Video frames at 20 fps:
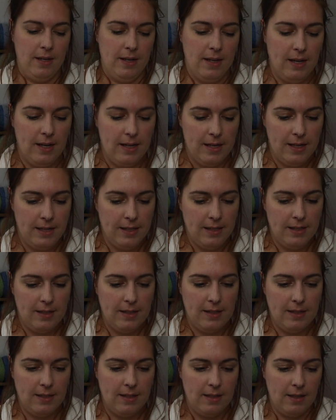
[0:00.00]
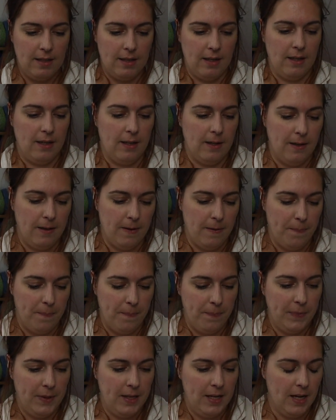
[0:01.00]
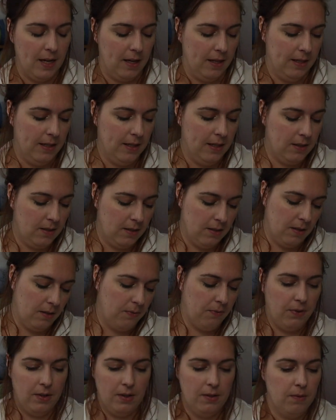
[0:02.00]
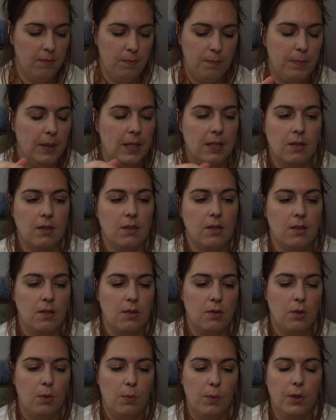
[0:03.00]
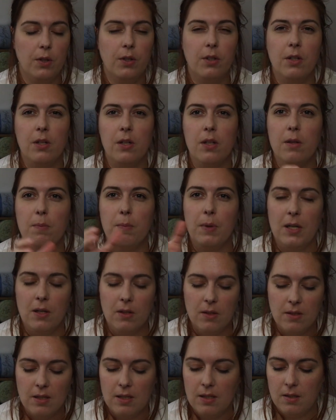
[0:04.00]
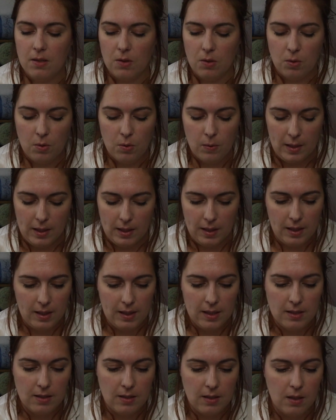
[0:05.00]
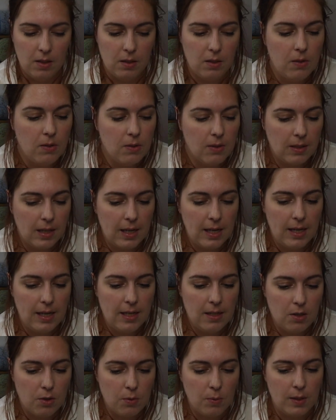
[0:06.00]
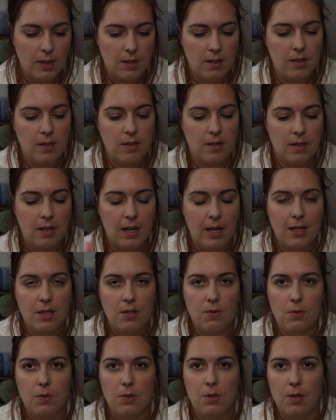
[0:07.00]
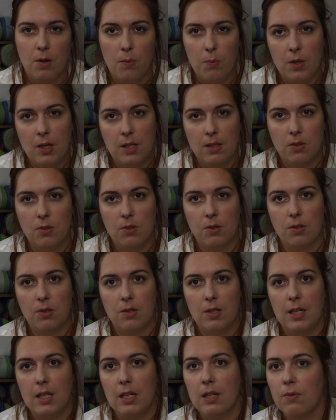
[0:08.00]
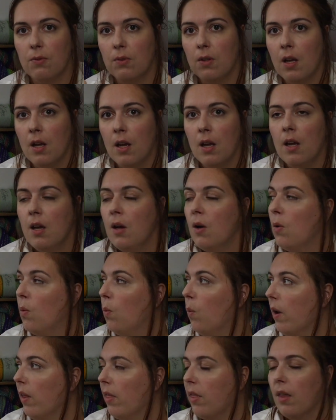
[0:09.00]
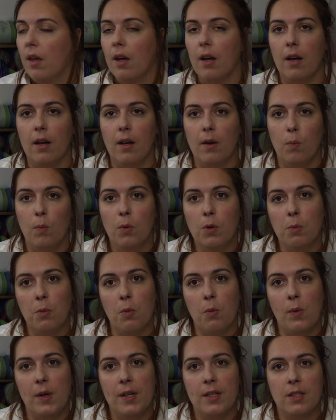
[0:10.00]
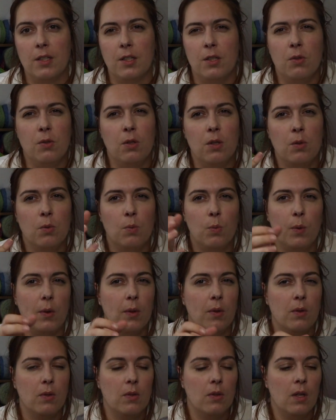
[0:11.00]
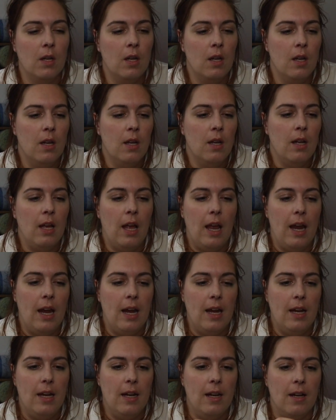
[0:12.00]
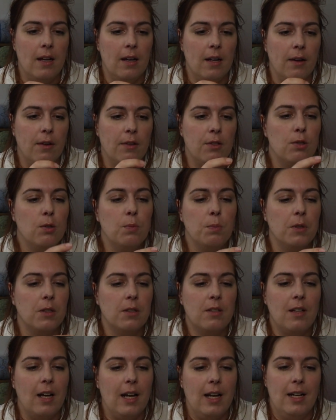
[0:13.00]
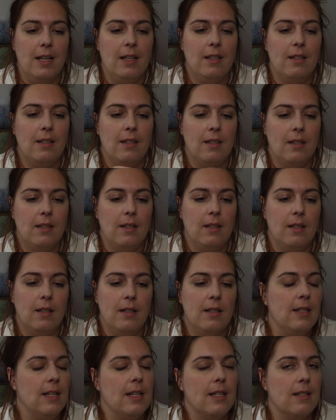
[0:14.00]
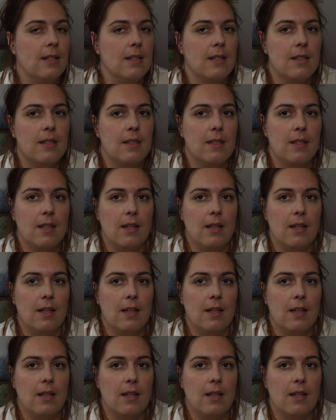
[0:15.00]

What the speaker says: nice. Yeah, it's a fun pattern to work on because it's so quick. It's a loose gauge, which is nice for something short sleeved. With warm weather, you don't want a super tight knitted